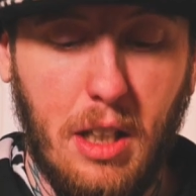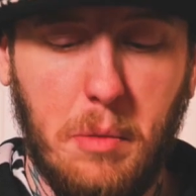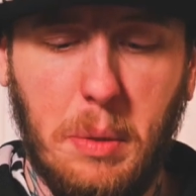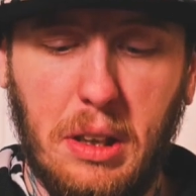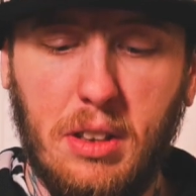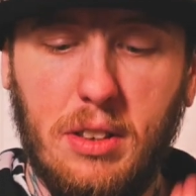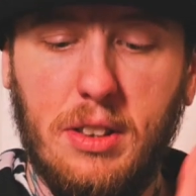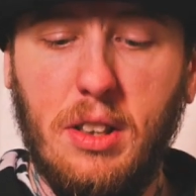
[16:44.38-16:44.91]

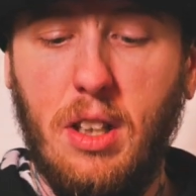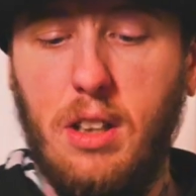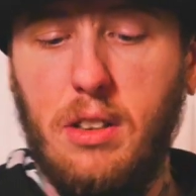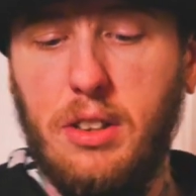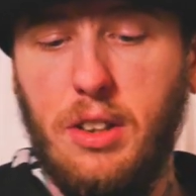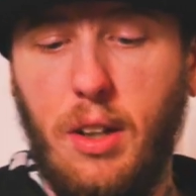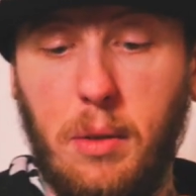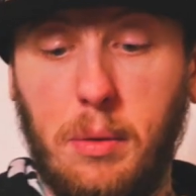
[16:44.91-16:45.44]
Because
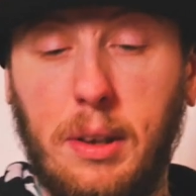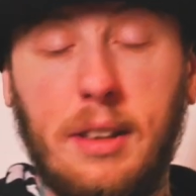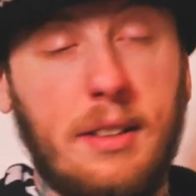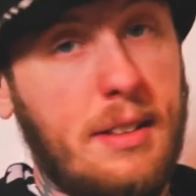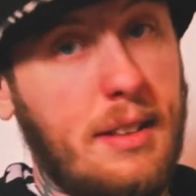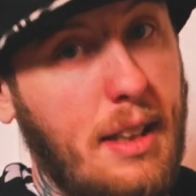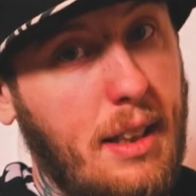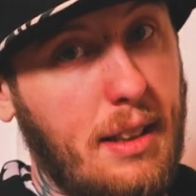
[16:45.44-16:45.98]
also, I'm going to
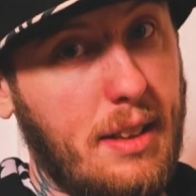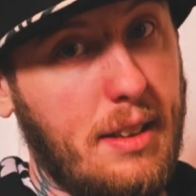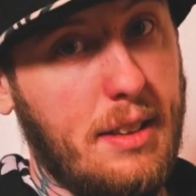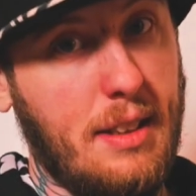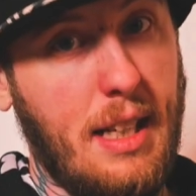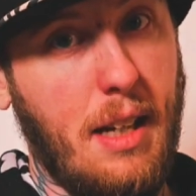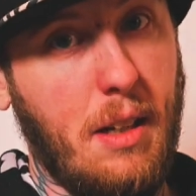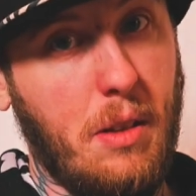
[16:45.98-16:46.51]
say
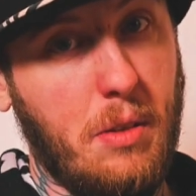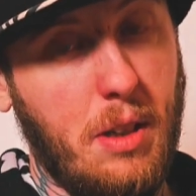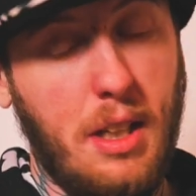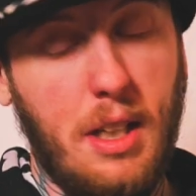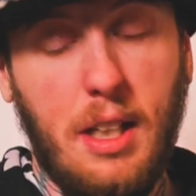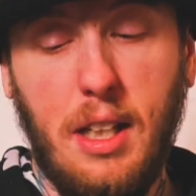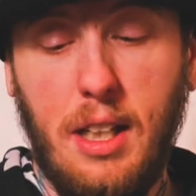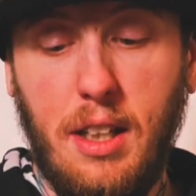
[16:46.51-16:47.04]
this now,
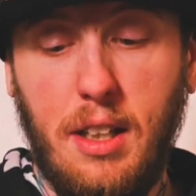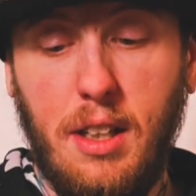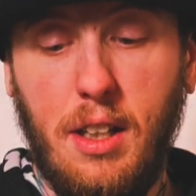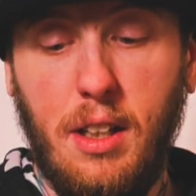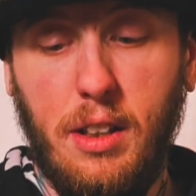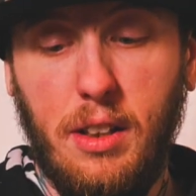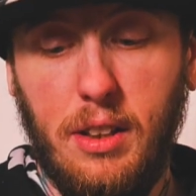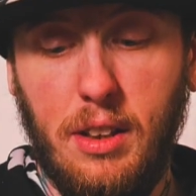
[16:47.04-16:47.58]

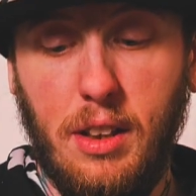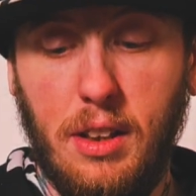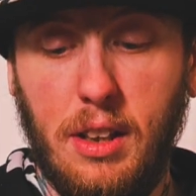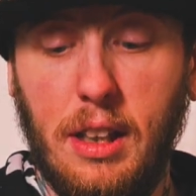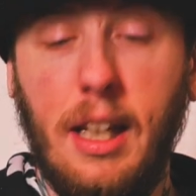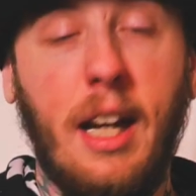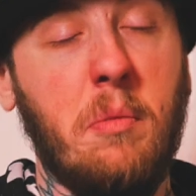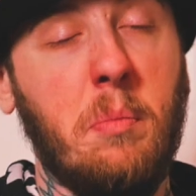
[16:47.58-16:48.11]

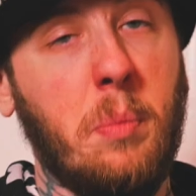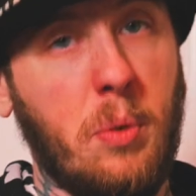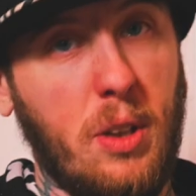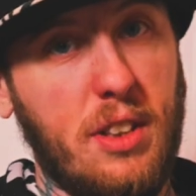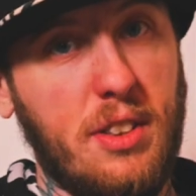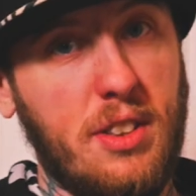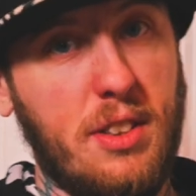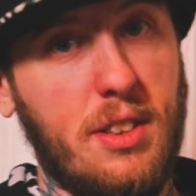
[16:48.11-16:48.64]
the
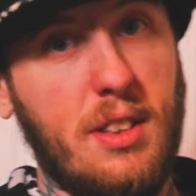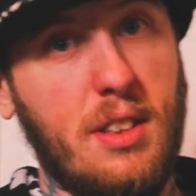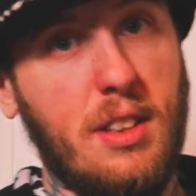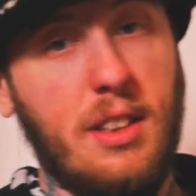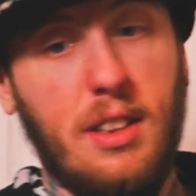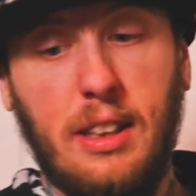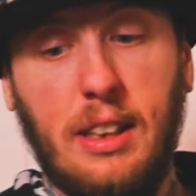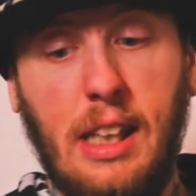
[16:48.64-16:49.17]
Empress
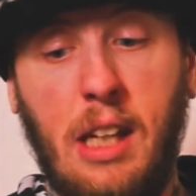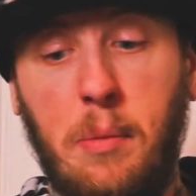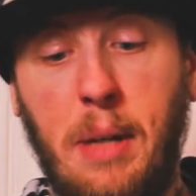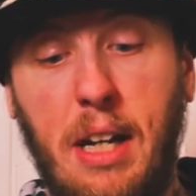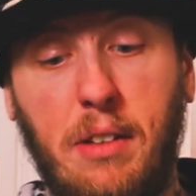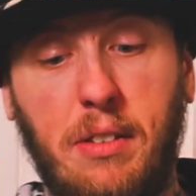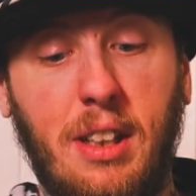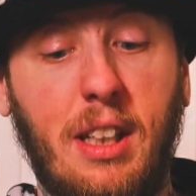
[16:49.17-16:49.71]
came
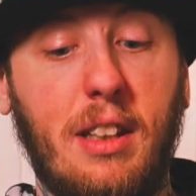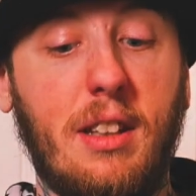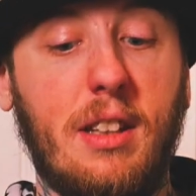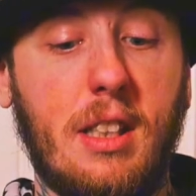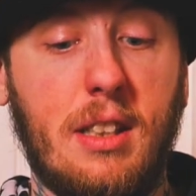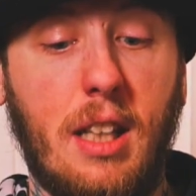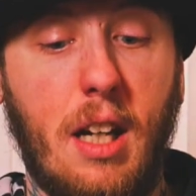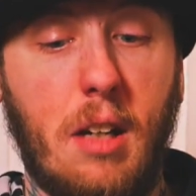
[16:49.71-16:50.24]
out in
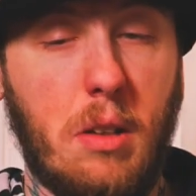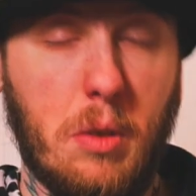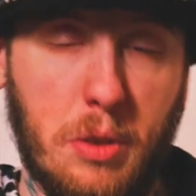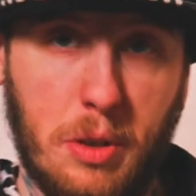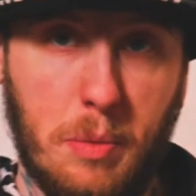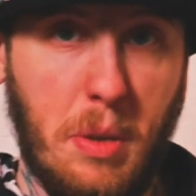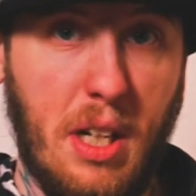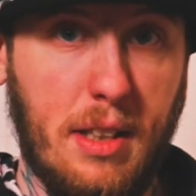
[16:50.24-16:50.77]
the tarot
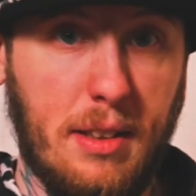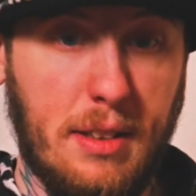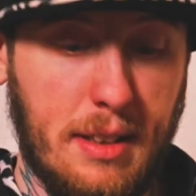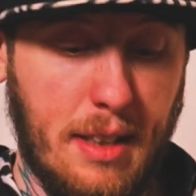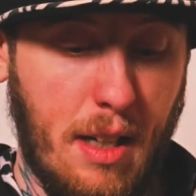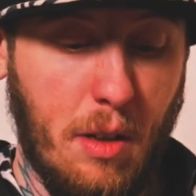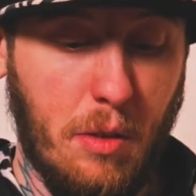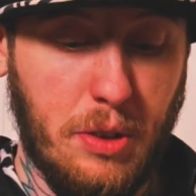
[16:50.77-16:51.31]
spread
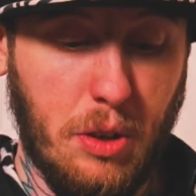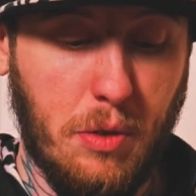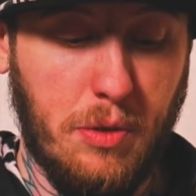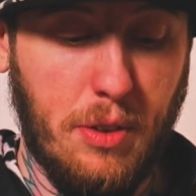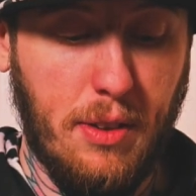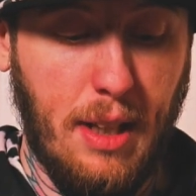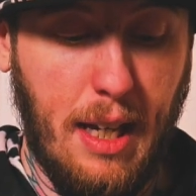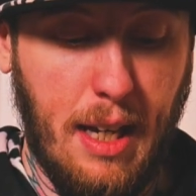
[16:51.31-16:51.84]
itself. So
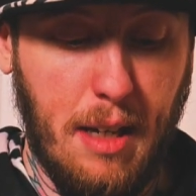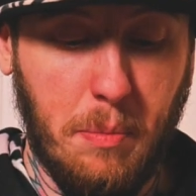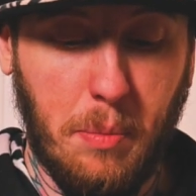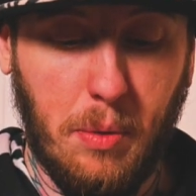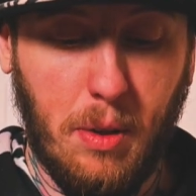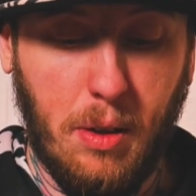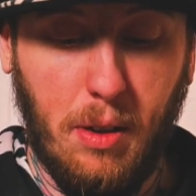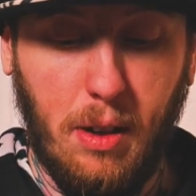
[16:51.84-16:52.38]
for the
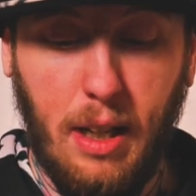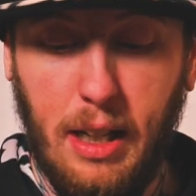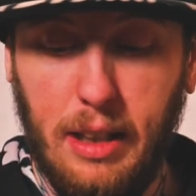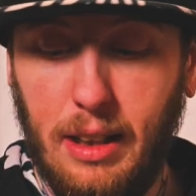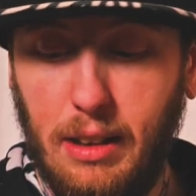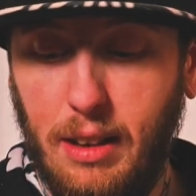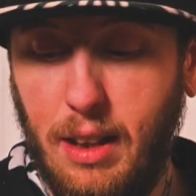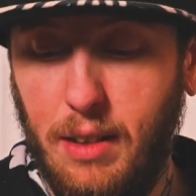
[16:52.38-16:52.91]
Emperor
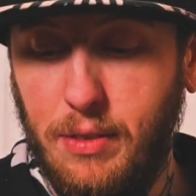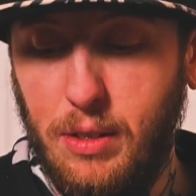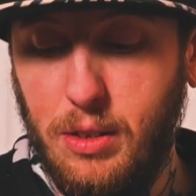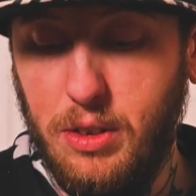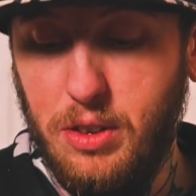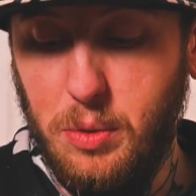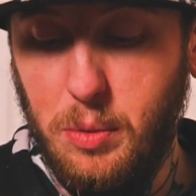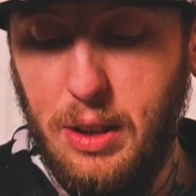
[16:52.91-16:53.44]
and the
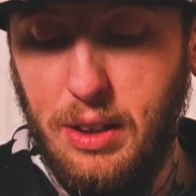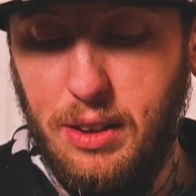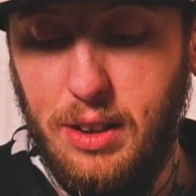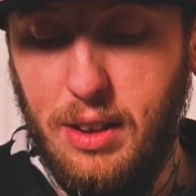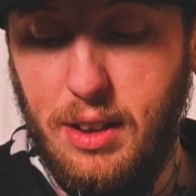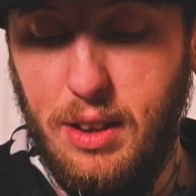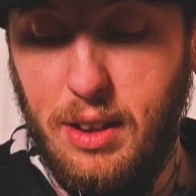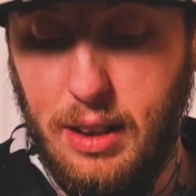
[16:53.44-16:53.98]
Lovers with
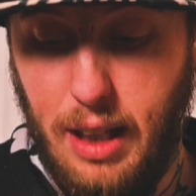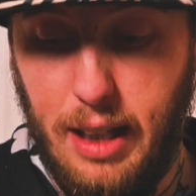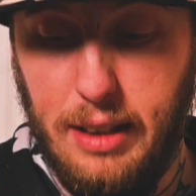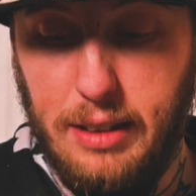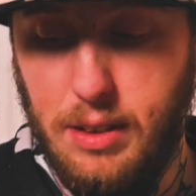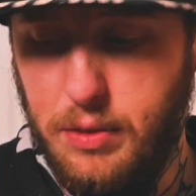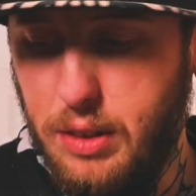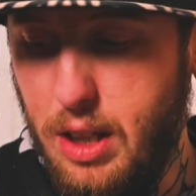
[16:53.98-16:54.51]
the
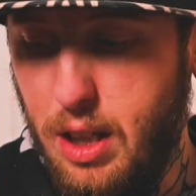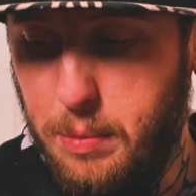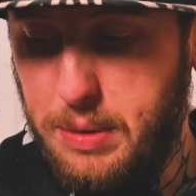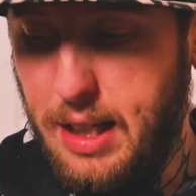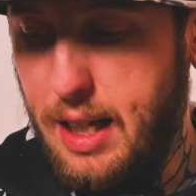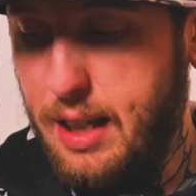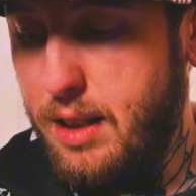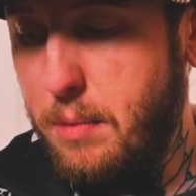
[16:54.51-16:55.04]
Ace of
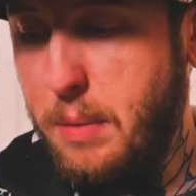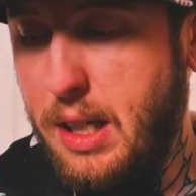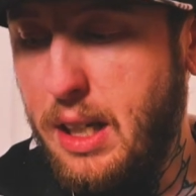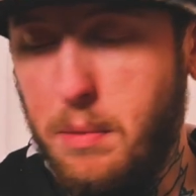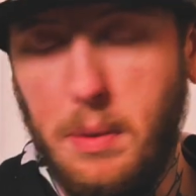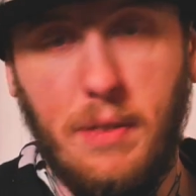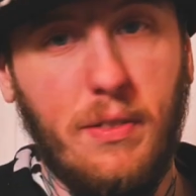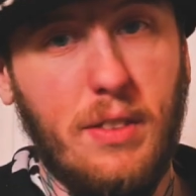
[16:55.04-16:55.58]
Cups at the
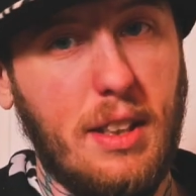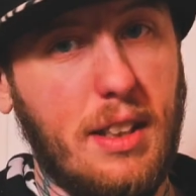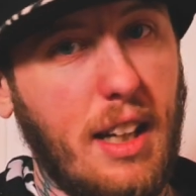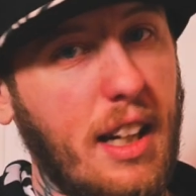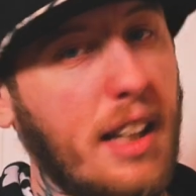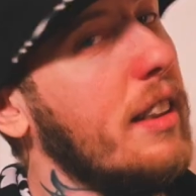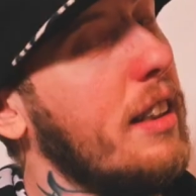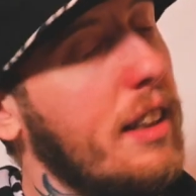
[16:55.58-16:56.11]
bottom of the
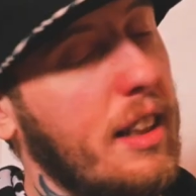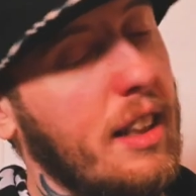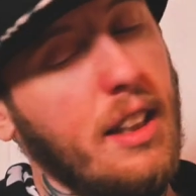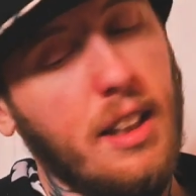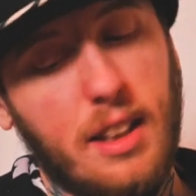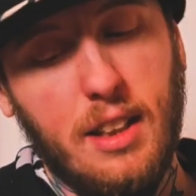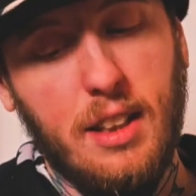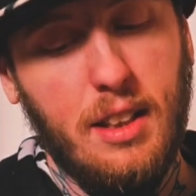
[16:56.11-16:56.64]
deck,
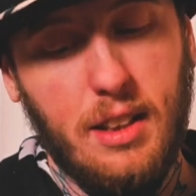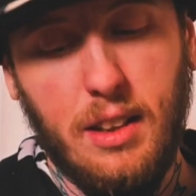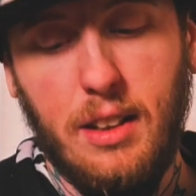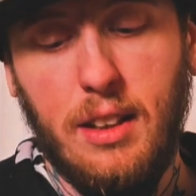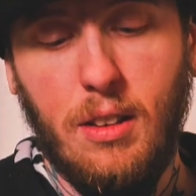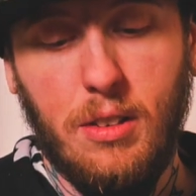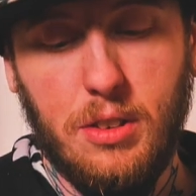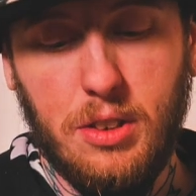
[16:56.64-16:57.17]

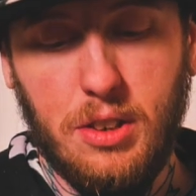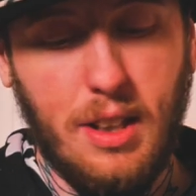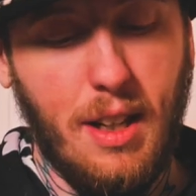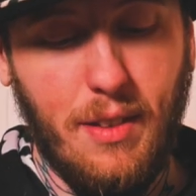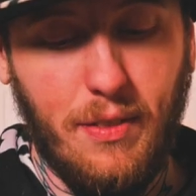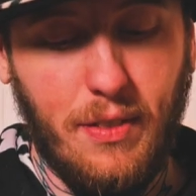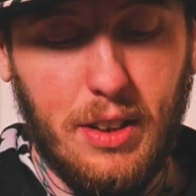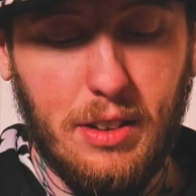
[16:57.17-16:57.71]
there is
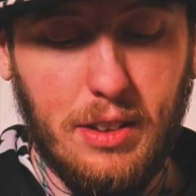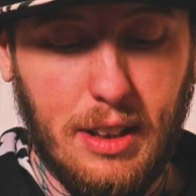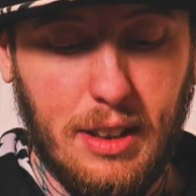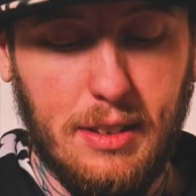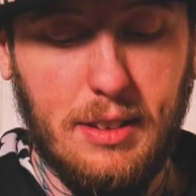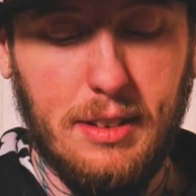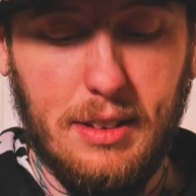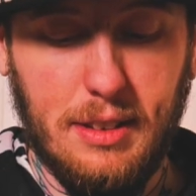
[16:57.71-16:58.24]

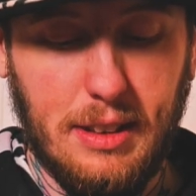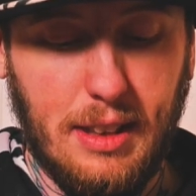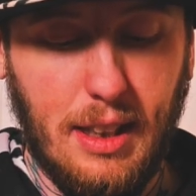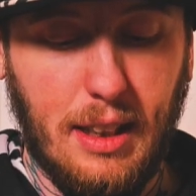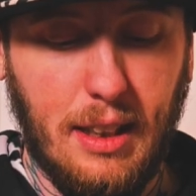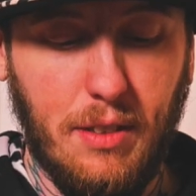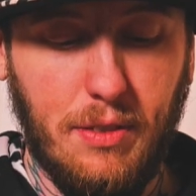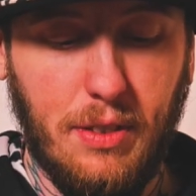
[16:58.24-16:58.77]
definitely
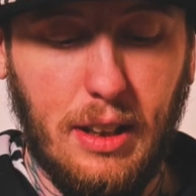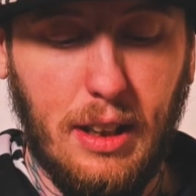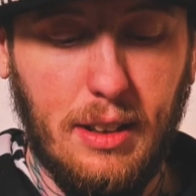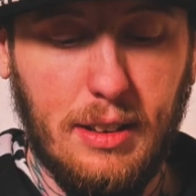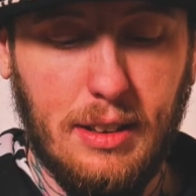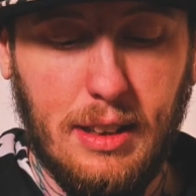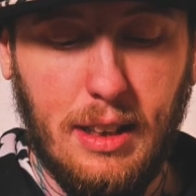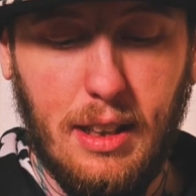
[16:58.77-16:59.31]

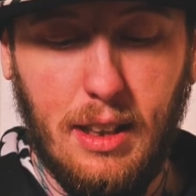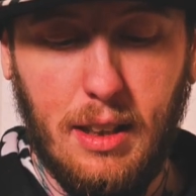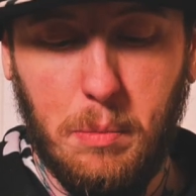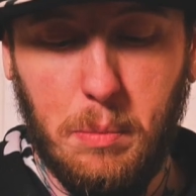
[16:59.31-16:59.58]
significance in a